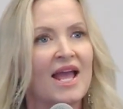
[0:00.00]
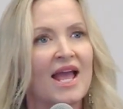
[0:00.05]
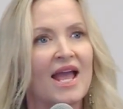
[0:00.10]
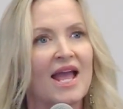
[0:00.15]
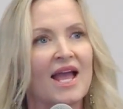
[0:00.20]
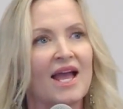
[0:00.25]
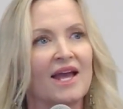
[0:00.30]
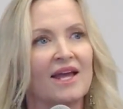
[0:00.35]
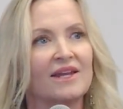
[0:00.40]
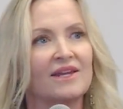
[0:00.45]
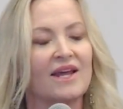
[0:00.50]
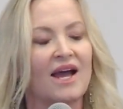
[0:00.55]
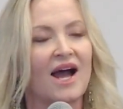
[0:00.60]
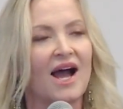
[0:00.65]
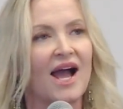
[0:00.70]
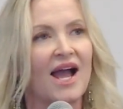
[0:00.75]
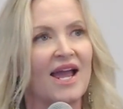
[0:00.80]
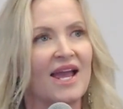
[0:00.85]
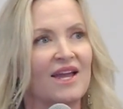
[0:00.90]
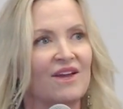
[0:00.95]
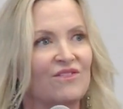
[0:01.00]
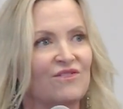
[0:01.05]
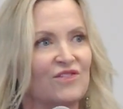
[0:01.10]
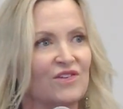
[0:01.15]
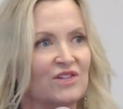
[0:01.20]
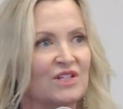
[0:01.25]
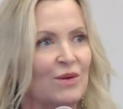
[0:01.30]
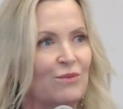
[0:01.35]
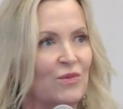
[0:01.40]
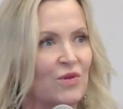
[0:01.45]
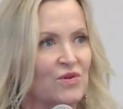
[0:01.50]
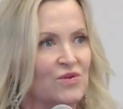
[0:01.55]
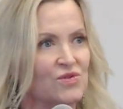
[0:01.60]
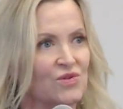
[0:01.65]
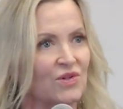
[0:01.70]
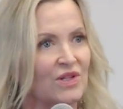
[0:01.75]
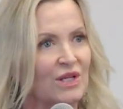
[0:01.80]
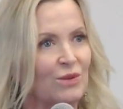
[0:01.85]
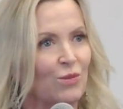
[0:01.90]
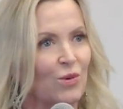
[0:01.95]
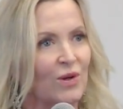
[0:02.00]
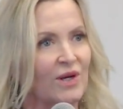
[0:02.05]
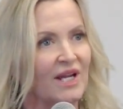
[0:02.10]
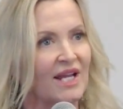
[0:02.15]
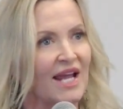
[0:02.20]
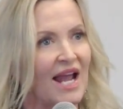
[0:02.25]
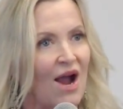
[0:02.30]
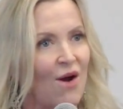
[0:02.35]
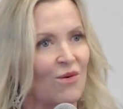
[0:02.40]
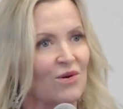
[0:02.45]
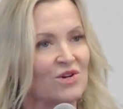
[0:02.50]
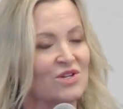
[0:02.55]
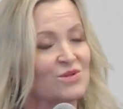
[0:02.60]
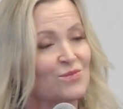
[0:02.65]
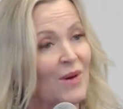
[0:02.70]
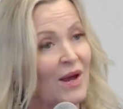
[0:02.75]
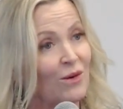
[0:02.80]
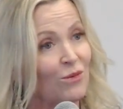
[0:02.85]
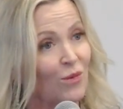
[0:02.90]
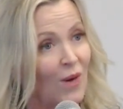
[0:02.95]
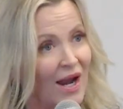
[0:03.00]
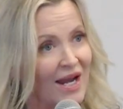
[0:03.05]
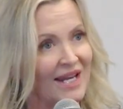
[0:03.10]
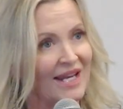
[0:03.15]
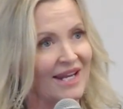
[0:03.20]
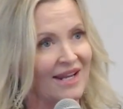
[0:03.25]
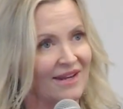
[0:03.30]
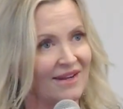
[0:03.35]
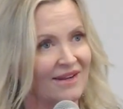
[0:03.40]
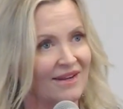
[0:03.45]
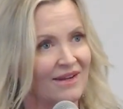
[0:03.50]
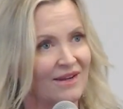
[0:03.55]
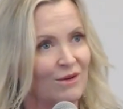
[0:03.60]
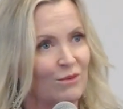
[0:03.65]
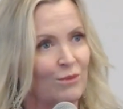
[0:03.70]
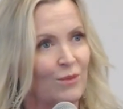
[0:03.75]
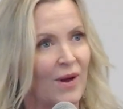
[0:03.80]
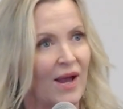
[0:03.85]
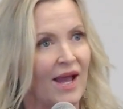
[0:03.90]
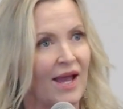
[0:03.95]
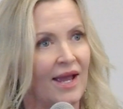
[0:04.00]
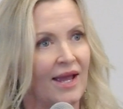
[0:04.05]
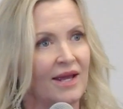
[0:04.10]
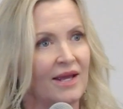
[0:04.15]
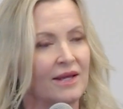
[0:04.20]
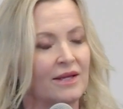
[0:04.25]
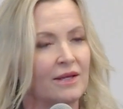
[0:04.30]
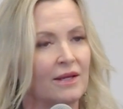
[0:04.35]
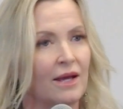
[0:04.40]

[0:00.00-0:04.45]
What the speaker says: And I filled up those early morning hours by writing, by